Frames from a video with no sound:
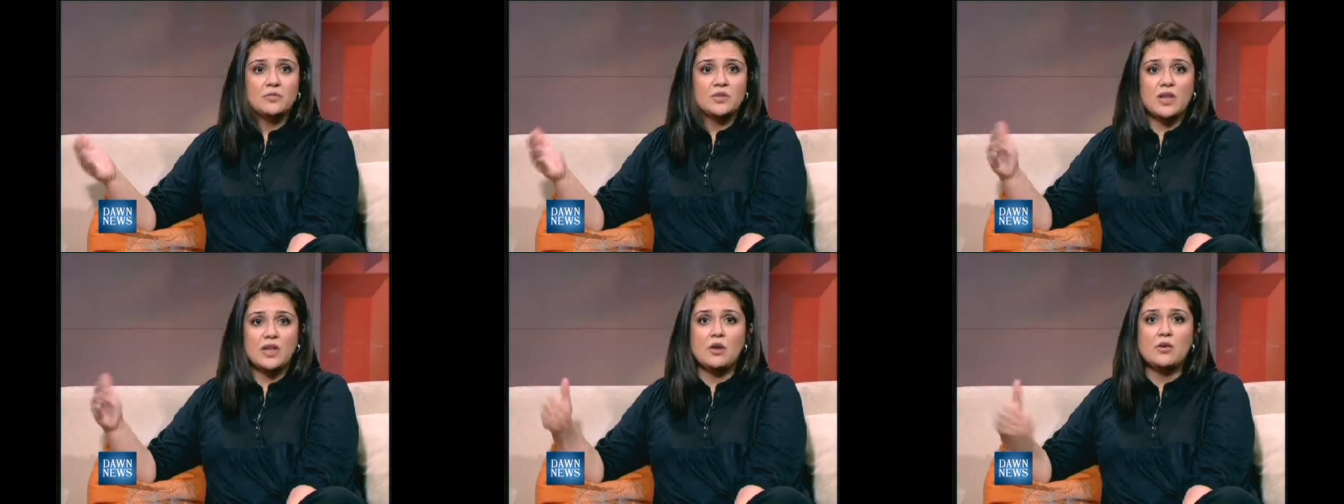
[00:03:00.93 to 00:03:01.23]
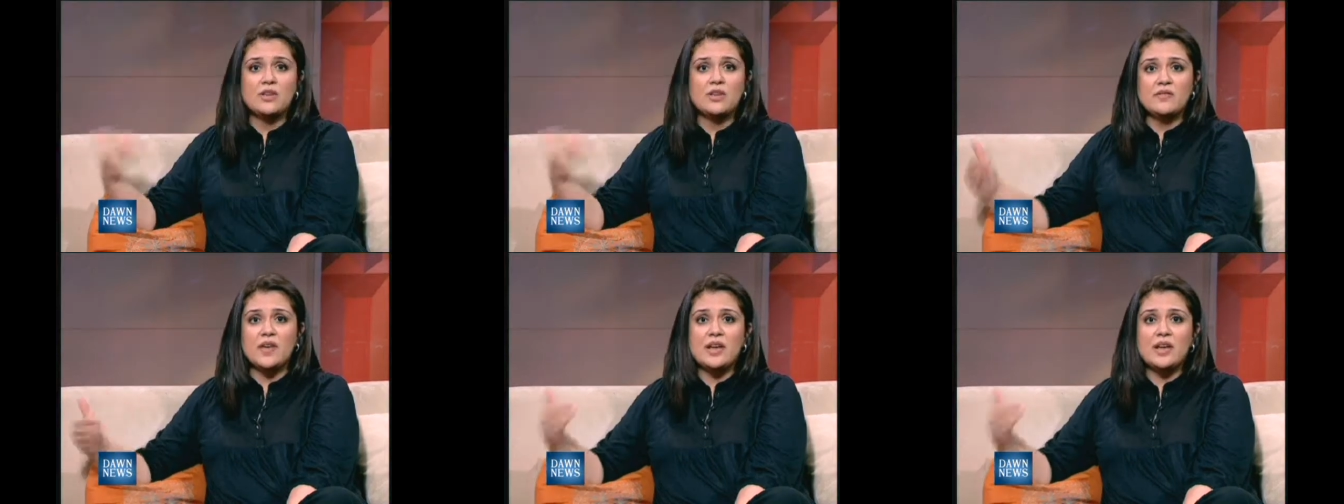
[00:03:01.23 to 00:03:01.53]

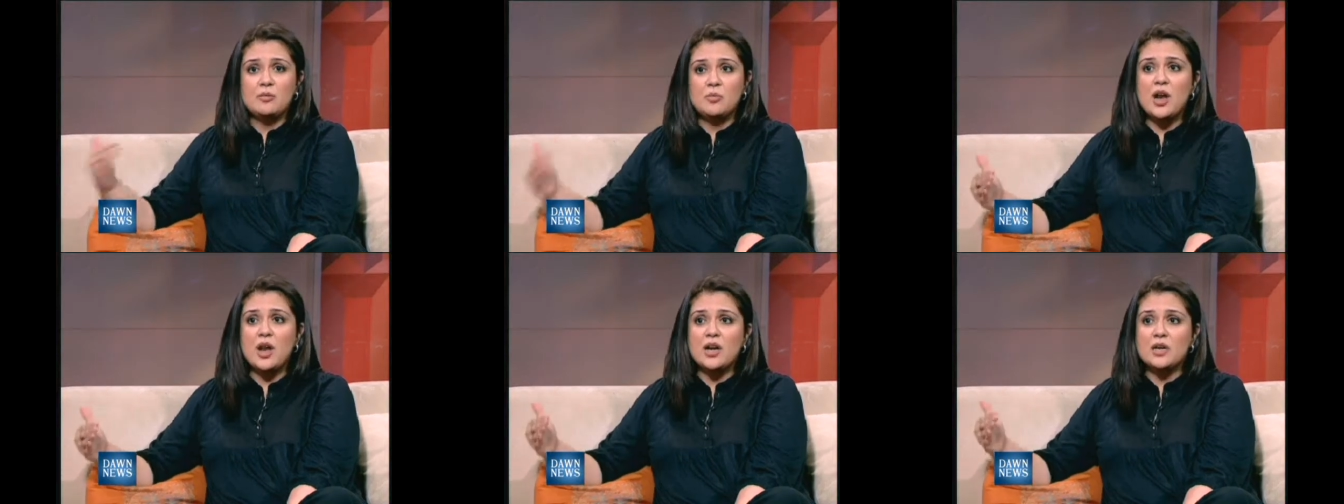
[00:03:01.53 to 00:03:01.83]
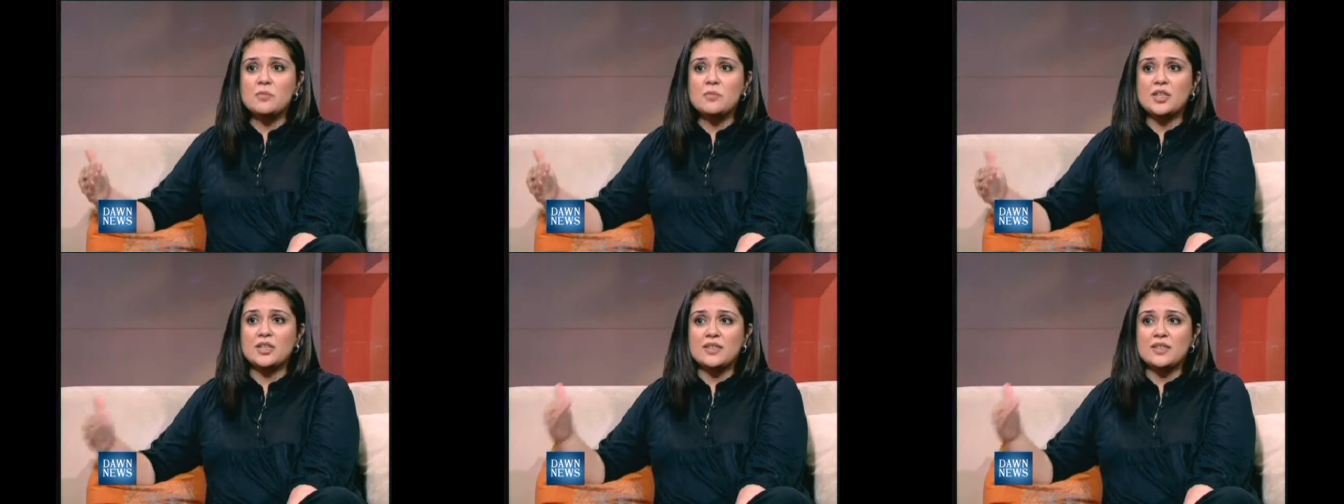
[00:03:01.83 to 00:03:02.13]
sounding very
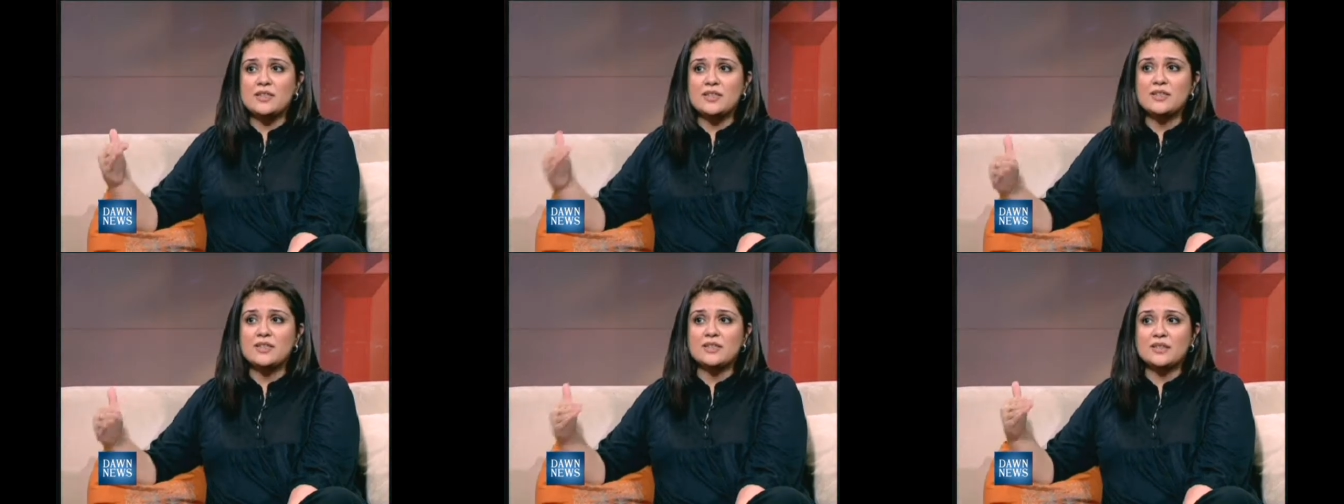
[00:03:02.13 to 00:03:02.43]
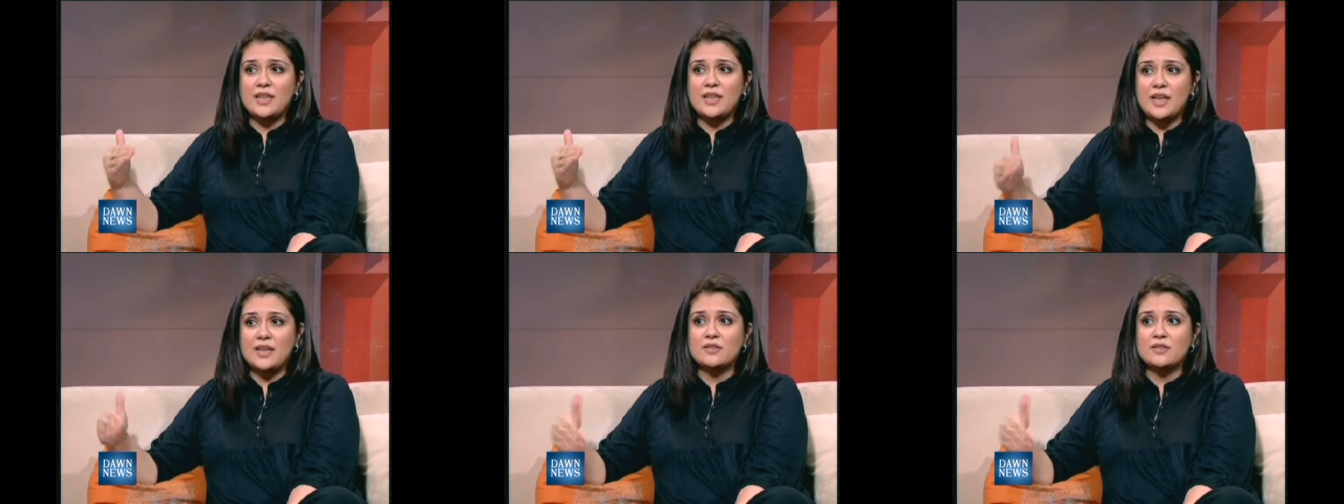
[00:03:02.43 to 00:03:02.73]
blunt, but this
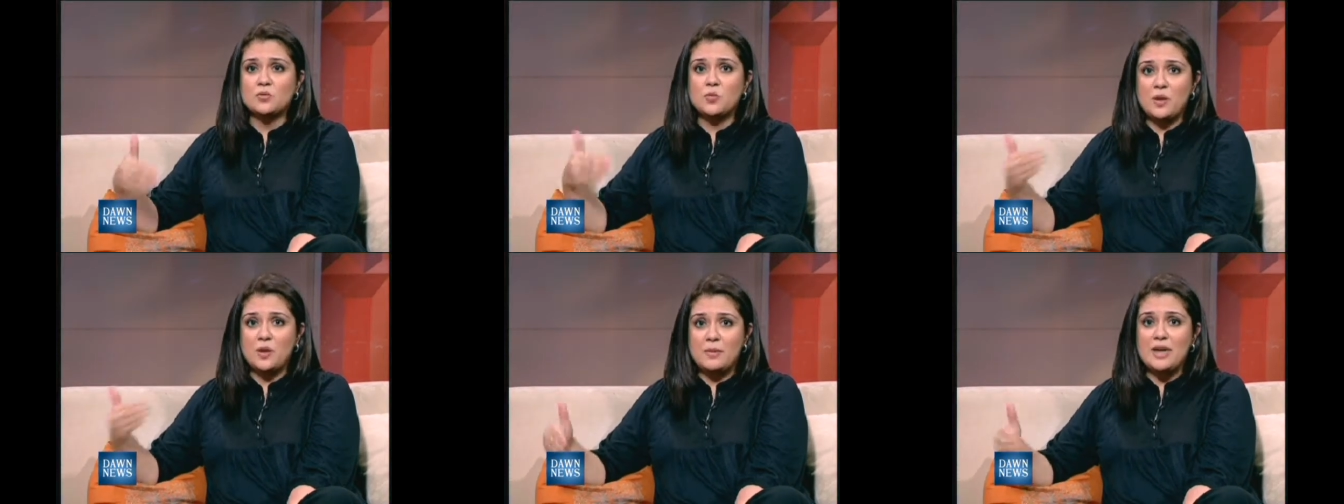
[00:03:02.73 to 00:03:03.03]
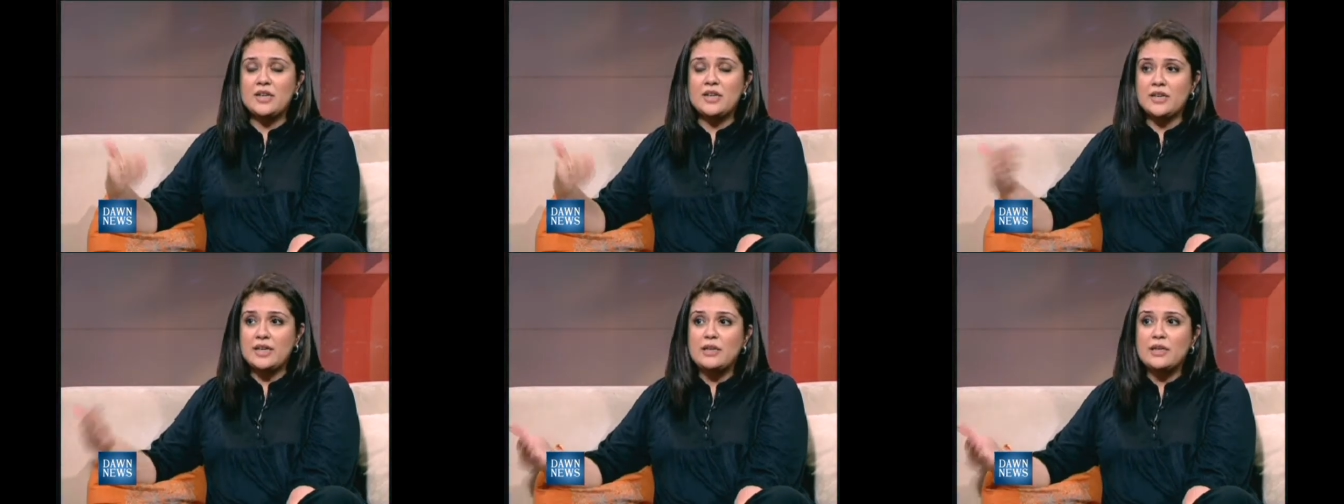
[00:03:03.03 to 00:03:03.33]
is things
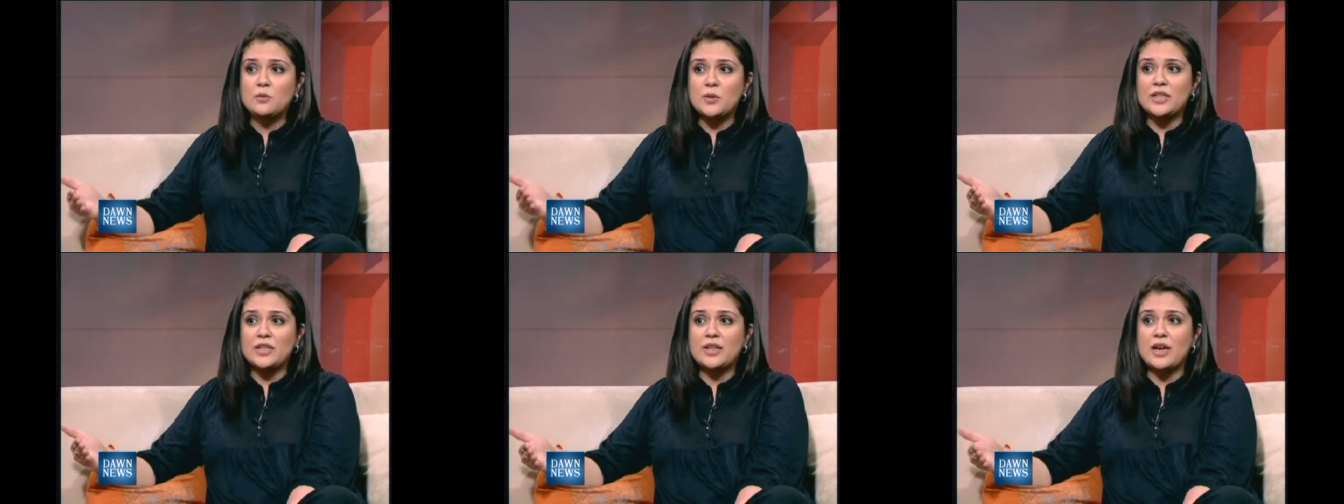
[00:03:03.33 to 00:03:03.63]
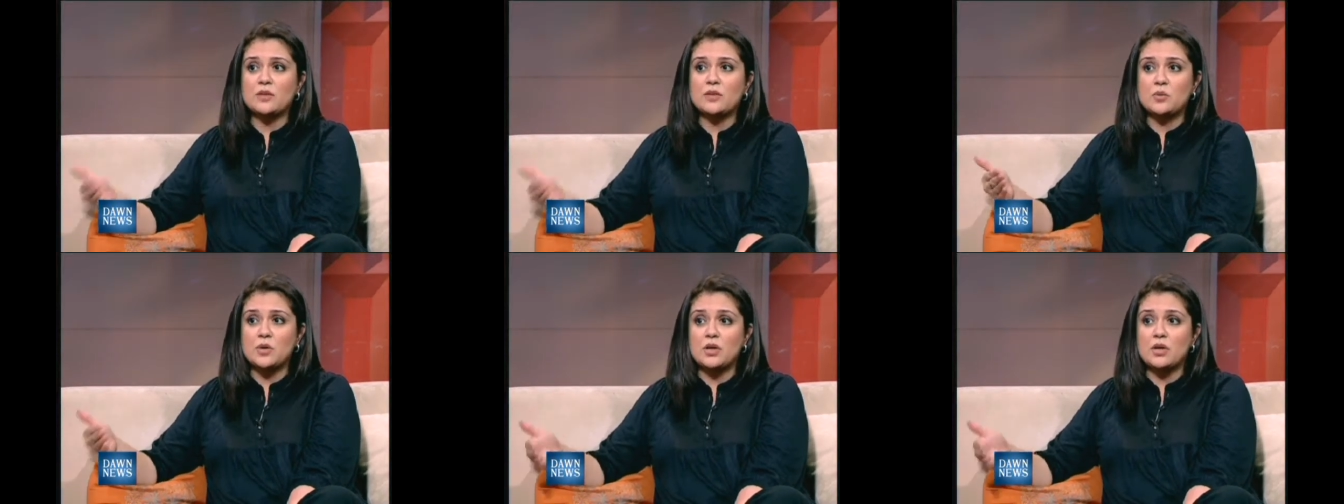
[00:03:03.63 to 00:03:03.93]
women mm. deal with
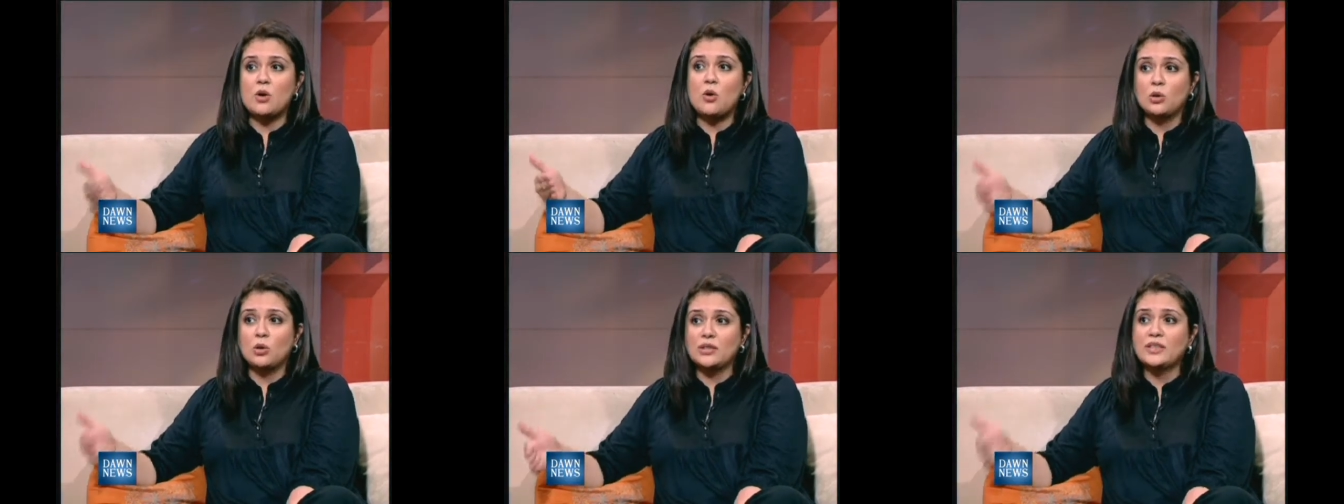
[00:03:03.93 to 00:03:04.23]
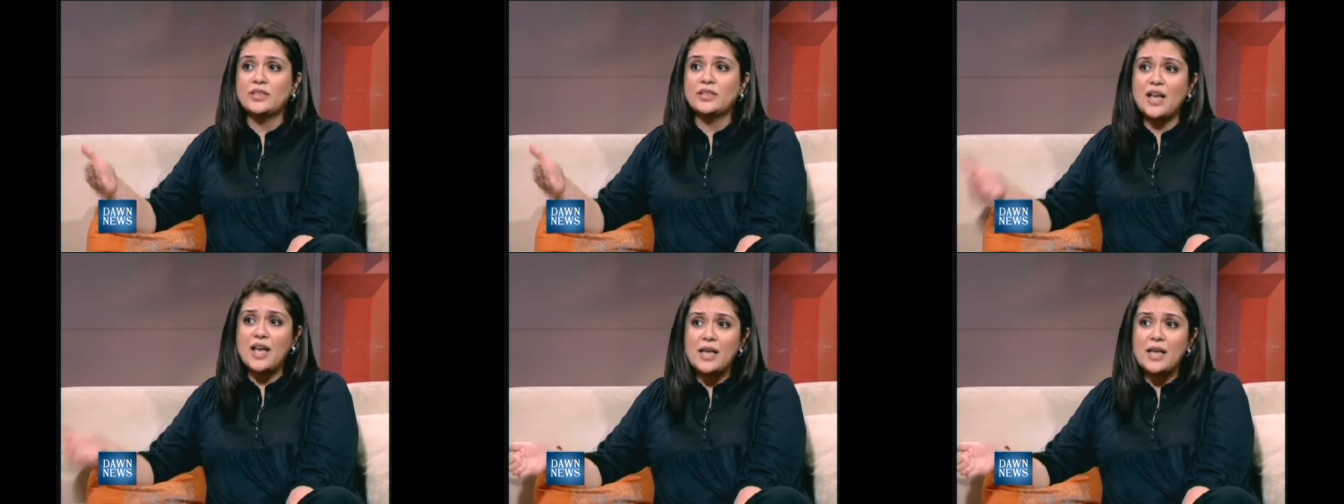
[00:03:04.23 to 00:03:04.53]
at work mm. all
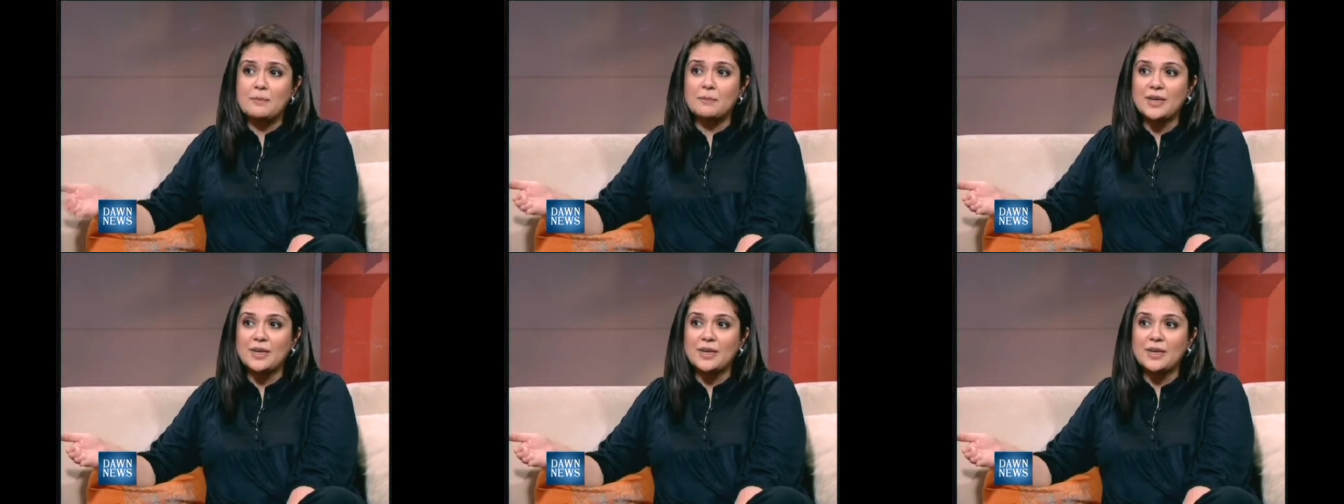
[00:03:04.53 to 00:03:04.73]
the time.